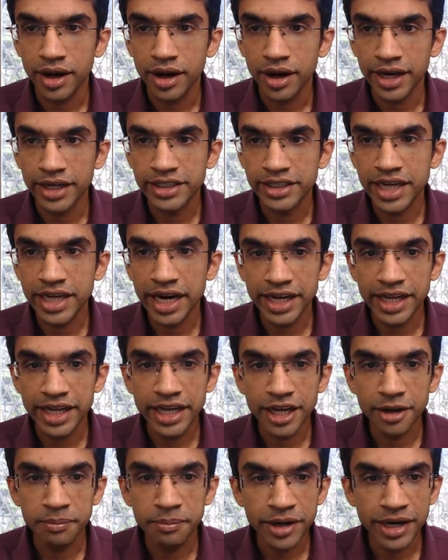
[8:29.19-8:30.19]
It's getting
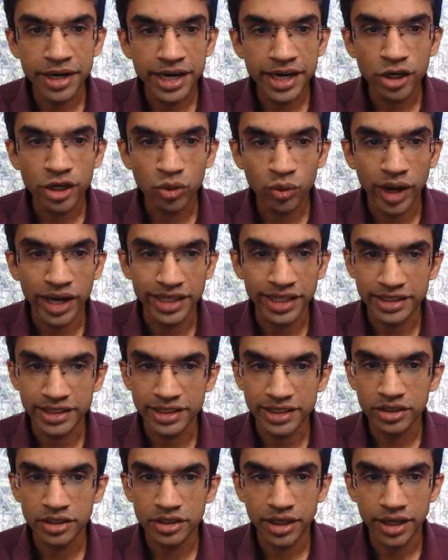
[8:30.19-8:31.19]
repeated
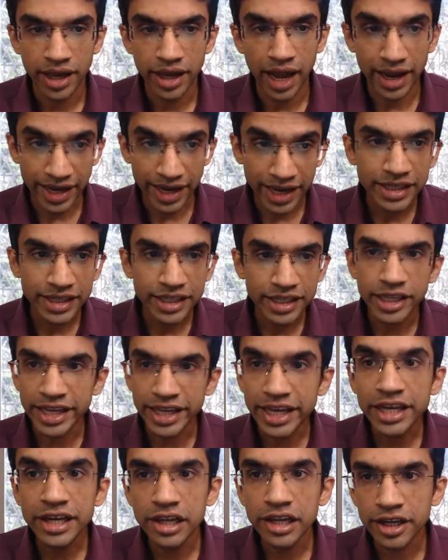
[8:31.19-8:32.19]
twice. Again, in
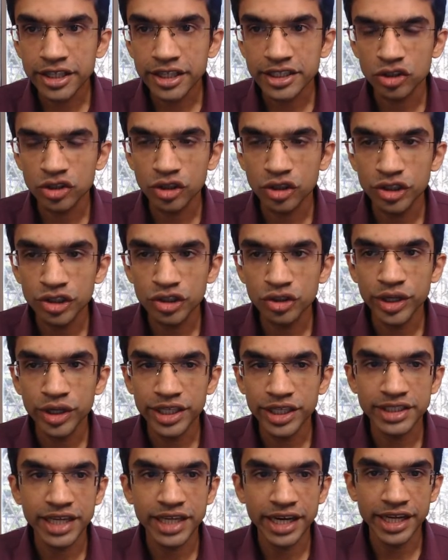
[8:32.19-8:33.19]
e-clerks also it
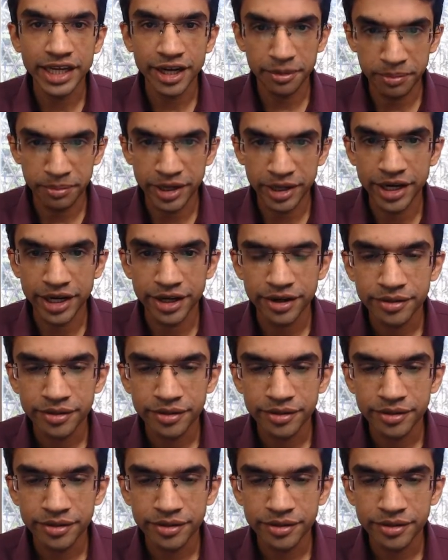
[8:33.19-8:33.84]
is getting repeated.